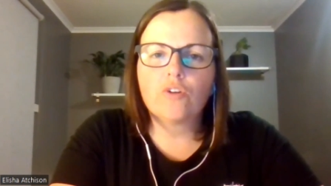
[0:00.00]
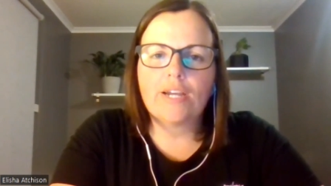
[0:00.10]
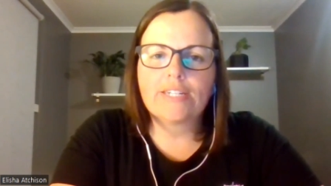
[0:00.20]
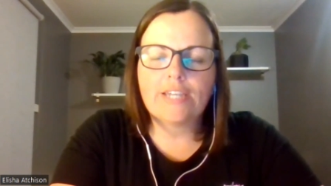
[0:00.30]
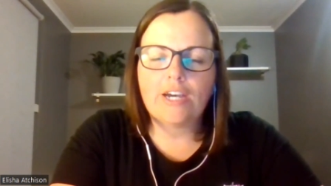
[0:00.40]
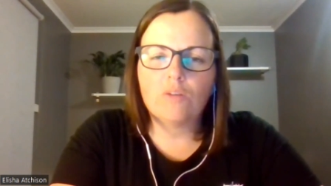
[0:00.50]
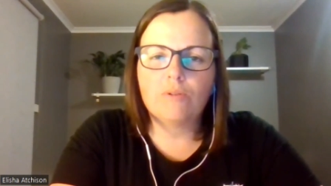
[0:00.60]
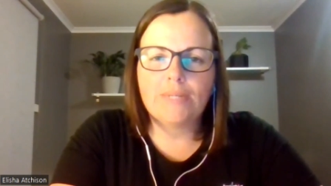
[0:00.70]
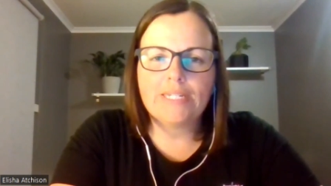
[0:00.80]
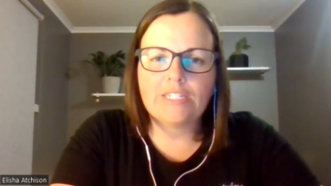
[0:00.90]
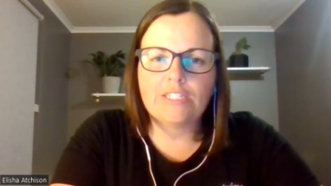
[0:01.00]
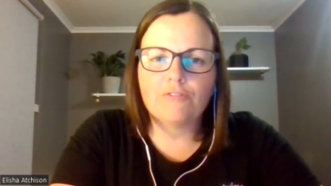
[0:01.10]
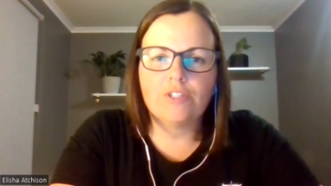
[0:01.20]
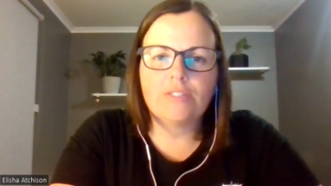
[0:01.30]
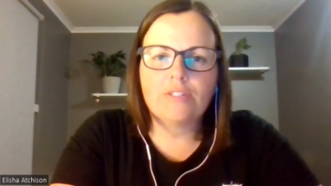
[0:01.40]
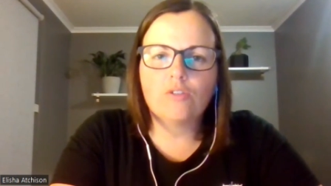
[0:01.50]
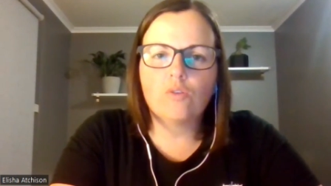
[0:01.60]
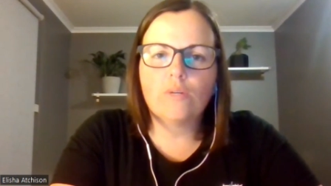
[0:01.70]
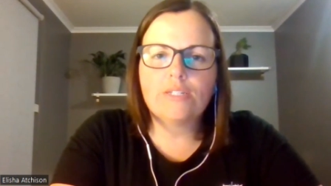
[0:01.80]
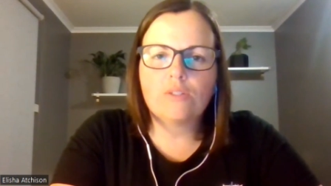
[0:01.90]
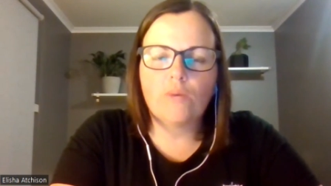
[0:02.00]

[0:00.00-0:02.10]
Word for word: trying to help and make a difference there's always